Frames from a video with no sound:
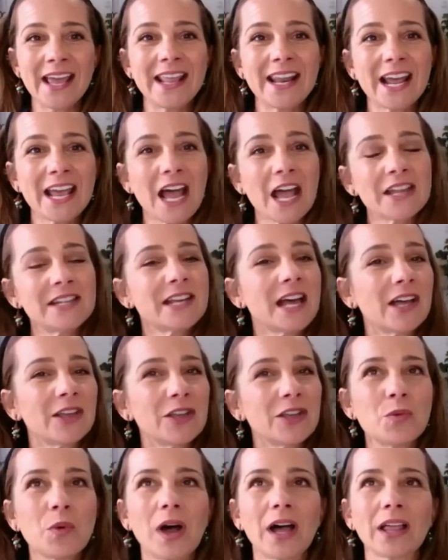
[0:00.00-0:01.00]
And I tell
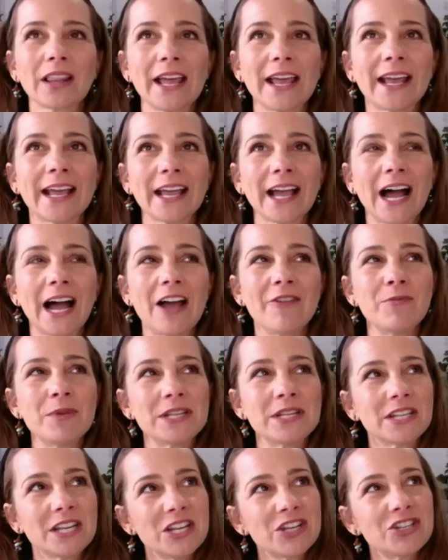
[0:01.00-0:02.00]
you what, like I've
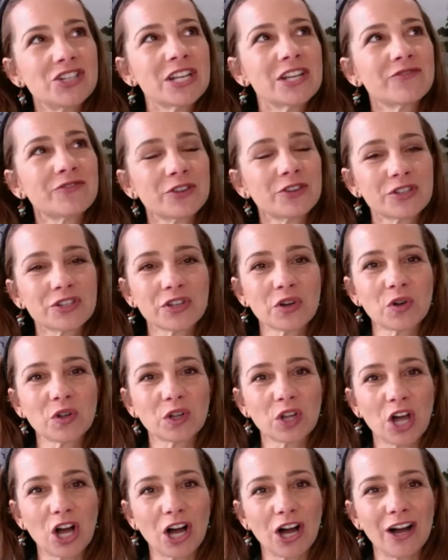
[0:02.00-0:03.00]
been teaching it for so
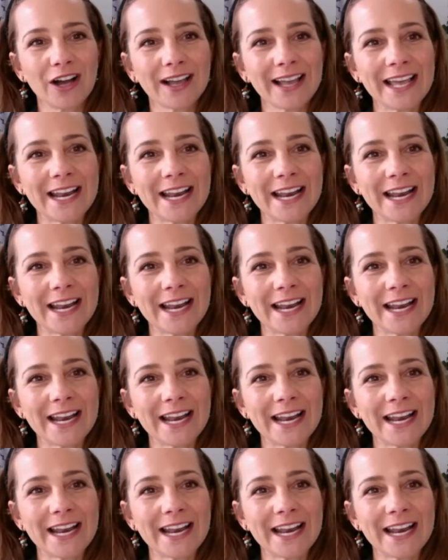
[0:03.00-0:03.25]
long.